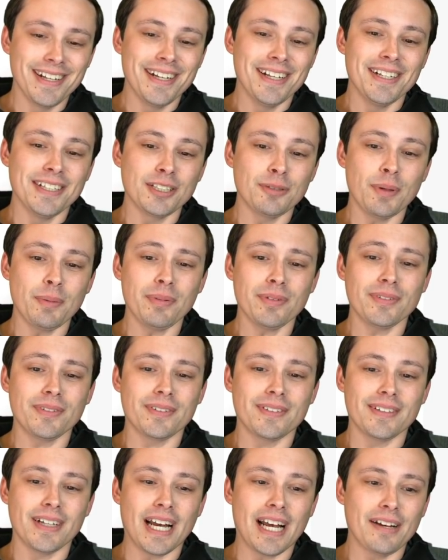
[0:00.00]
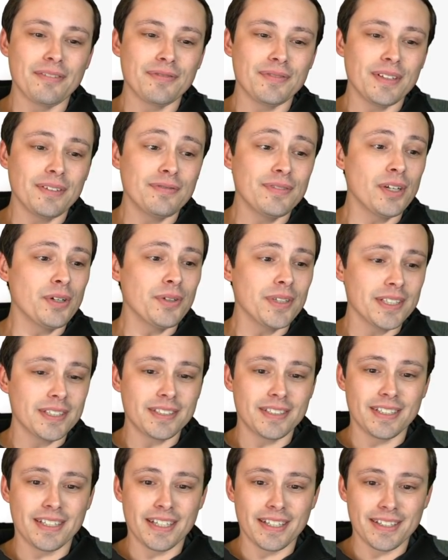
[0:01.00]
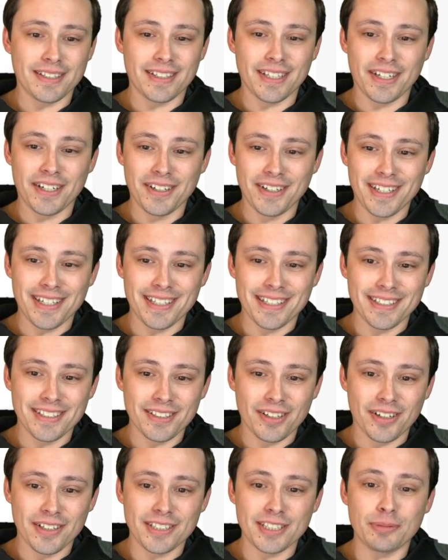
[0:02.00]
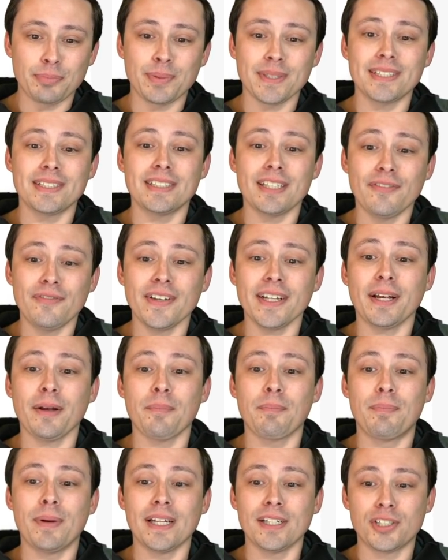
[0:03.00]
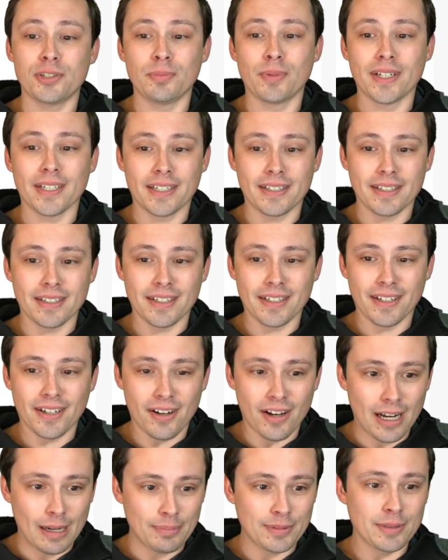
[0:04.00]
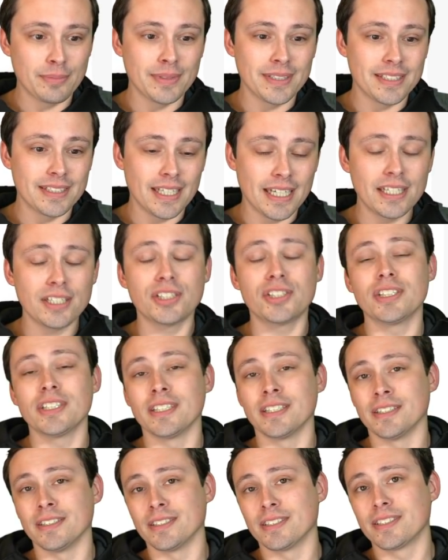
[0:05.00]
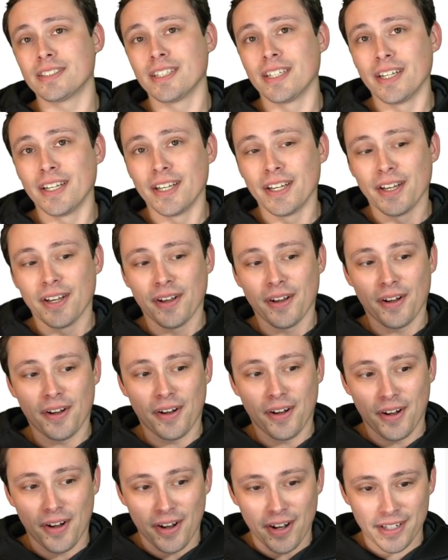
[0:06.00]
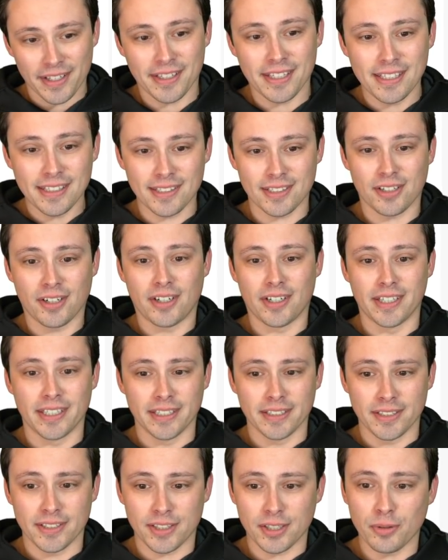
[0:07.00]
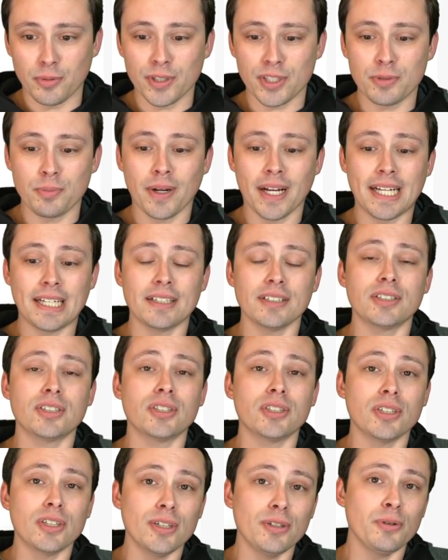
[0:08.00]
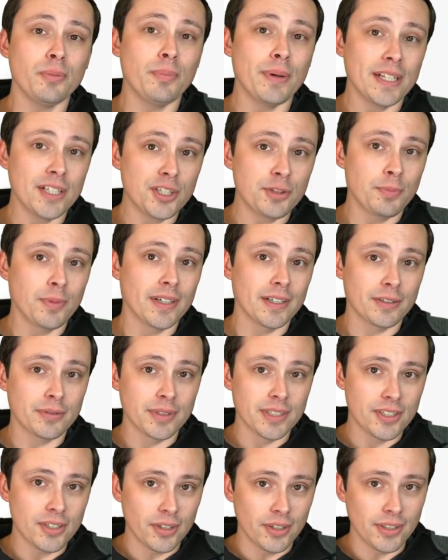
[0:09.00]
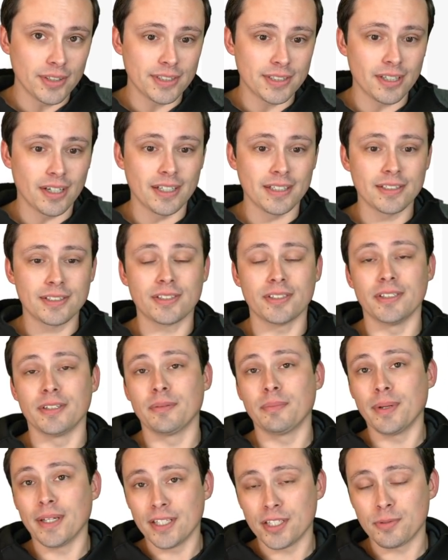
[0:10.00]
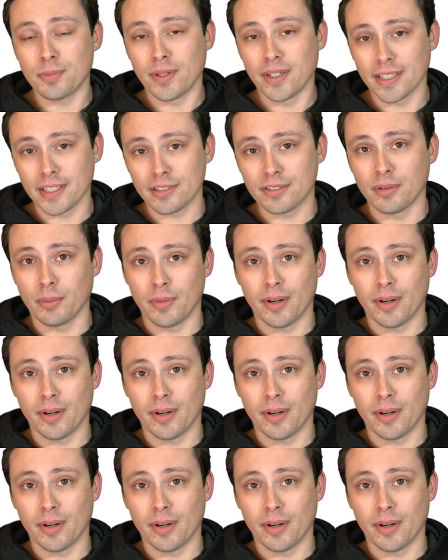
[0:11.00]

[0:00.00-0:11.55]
so people have noticed that there is, are specific benchmark optimizations on these cards, which might skew benchmark results on certain benchmarks from